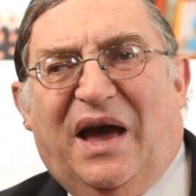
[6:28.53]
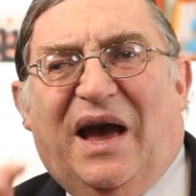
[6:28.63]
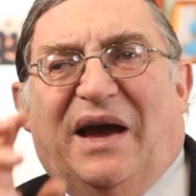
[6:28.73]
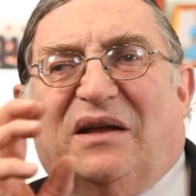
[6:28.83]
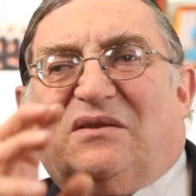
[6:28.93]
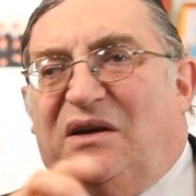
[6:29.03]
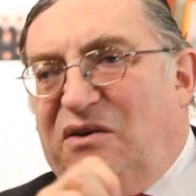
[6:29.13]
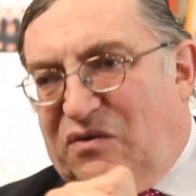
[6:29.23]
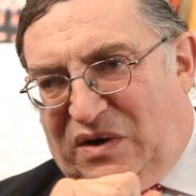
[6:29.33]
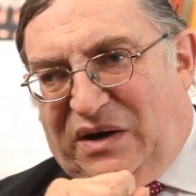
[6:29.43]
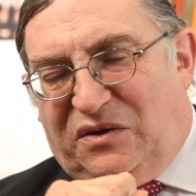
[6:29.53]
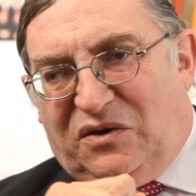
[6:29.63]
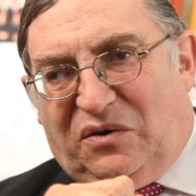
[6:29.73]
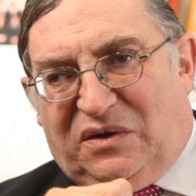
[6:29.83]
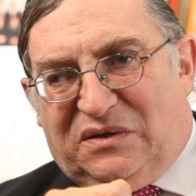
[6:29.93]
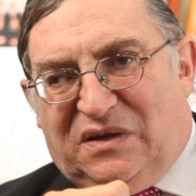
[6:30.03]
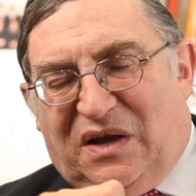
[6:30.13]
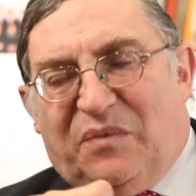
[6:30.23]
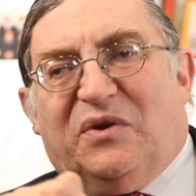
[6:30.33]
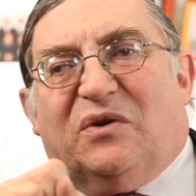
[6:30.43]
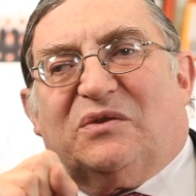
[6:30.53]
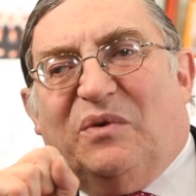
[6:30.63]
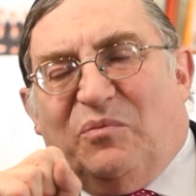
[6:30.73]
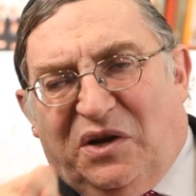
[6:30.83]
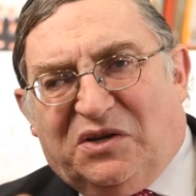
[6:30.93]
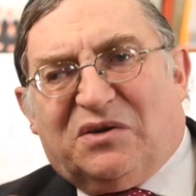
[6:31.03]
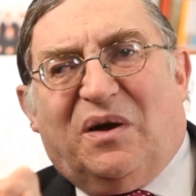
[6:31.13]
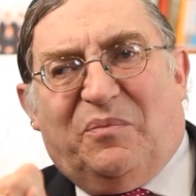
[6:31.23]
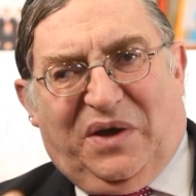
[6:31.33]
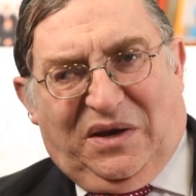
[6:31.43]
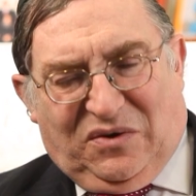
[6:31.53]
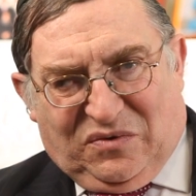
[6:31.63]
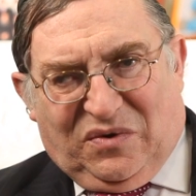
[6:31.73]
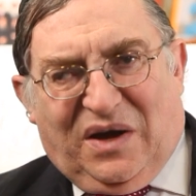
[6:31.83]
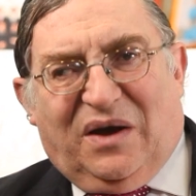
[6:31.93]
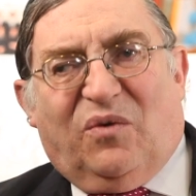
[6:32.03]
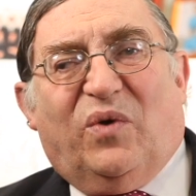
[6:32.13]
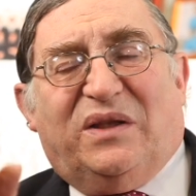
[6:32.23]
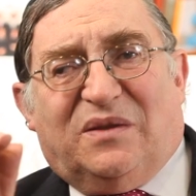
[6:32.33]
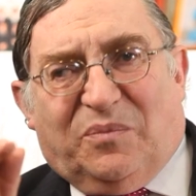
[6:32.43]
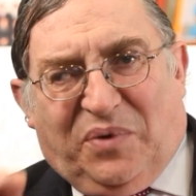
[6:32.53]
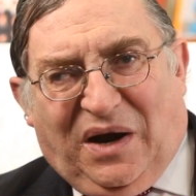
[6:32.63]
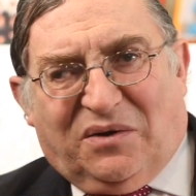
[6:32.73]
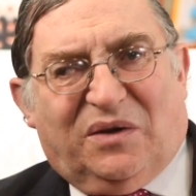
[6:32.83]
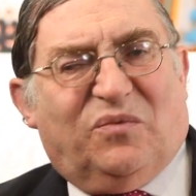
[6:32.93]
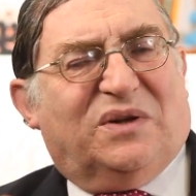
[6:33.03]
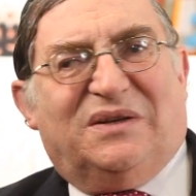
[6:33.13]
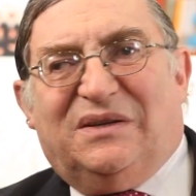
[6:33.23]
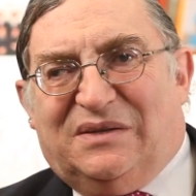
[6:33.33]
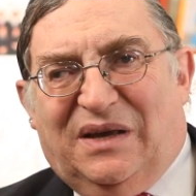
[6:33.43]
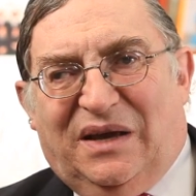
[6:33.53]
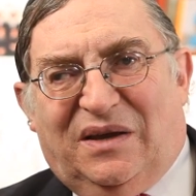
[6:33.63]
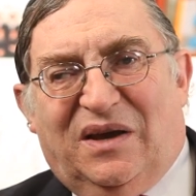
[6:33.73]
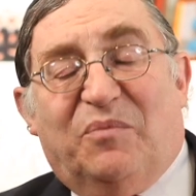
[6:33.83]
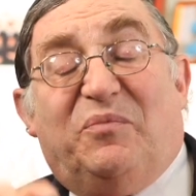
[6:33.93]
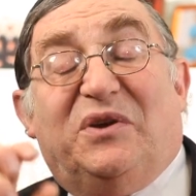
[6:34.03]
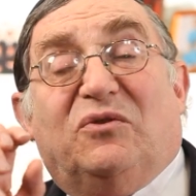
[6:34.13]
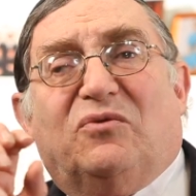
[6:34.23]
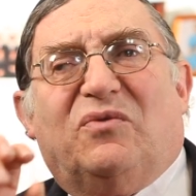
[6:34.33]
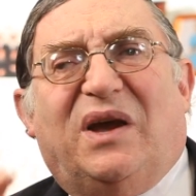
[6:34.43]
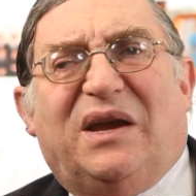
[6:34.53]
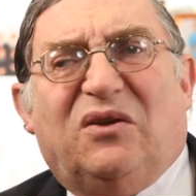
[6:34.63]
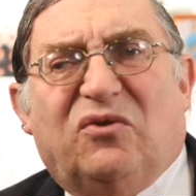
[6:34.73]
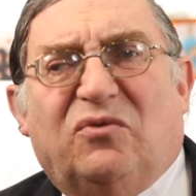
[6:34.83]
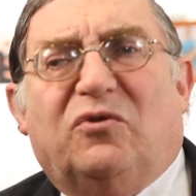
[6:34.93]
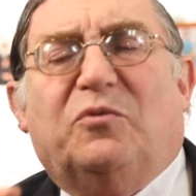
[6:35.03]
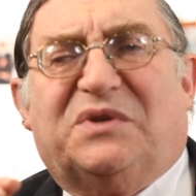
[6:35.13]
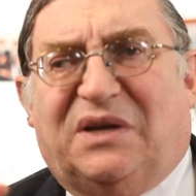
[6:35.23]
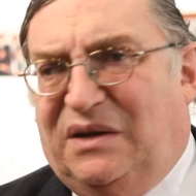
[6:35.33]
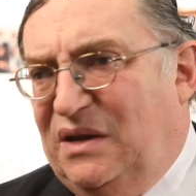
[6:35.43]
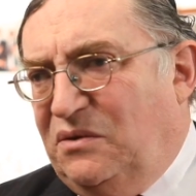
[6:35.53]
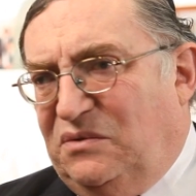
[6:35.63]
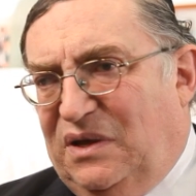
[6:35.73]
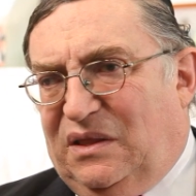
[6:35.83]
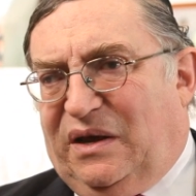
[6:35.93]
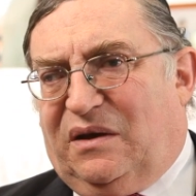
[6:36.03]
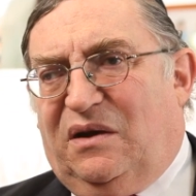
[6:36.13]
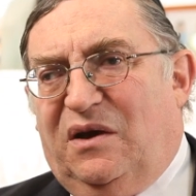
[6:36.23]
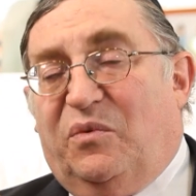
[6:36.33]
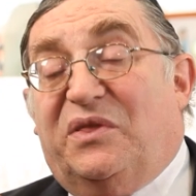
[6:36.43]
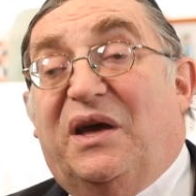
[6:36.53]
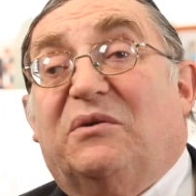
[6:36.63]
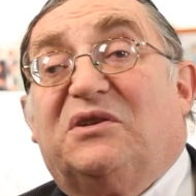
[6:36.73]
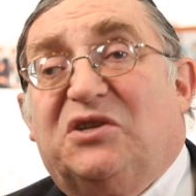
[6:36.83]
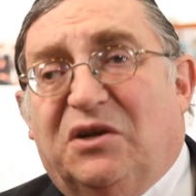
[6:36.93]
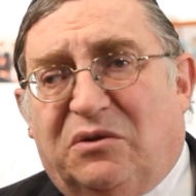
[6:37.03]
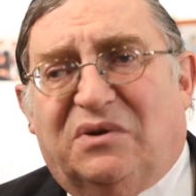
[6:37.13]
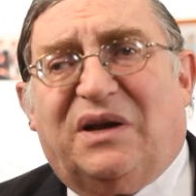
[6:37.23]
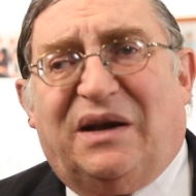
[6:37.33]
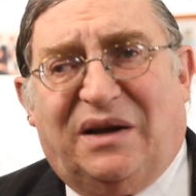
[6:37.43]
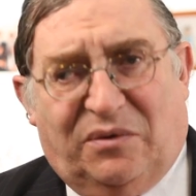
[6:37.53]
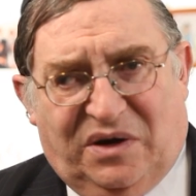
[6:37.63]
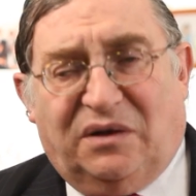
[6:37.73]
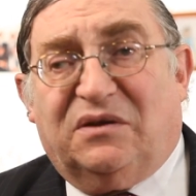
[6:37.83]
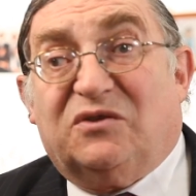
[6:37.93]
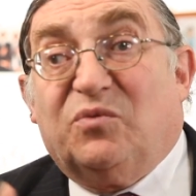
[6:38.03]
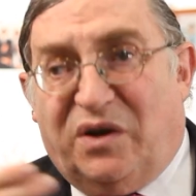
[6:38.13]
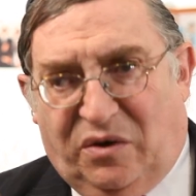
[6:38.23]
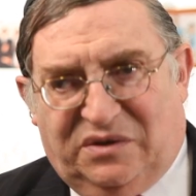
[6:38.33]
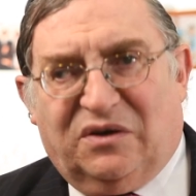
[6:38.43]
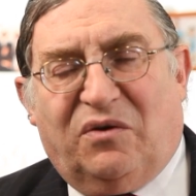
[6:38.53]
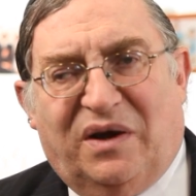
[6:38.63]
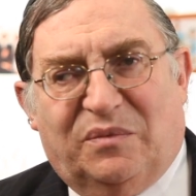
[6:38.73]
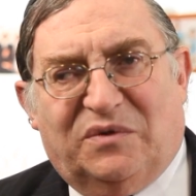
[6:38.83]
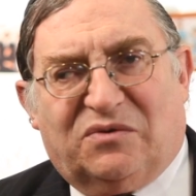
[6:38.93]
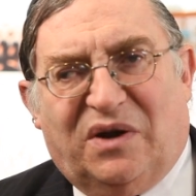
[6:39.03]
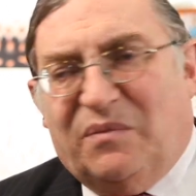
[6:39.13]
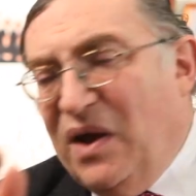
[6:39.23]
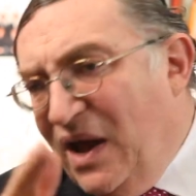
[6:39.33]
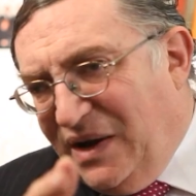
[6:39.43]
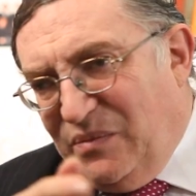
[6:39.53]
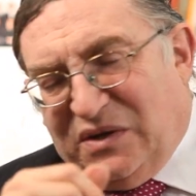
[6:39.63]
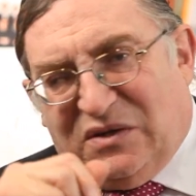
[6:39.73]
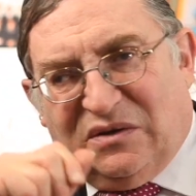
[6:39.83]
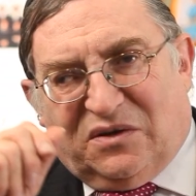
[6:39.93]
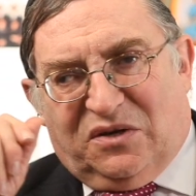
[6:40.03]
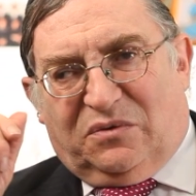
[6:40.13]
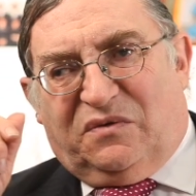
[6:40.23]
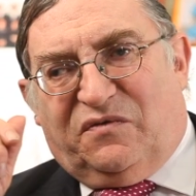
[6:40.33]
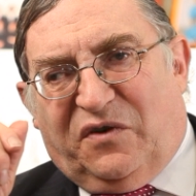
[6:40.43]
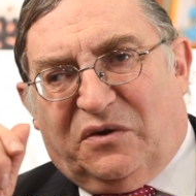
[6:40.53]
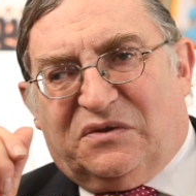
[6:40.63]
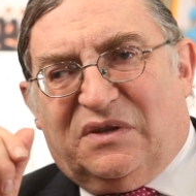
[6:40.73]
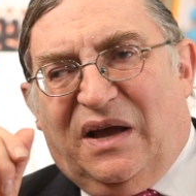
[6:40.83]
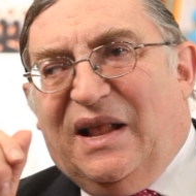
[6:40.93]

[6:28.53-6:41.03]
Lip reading: And I'll tell you how you know this. Because when Moshe Rabbeinu went to Paray, what did he say? B'nureinu u'b'zkeneinu nelech. With our children and our elders, we're going to go out of Mitzrayim. And he mentioned the children first.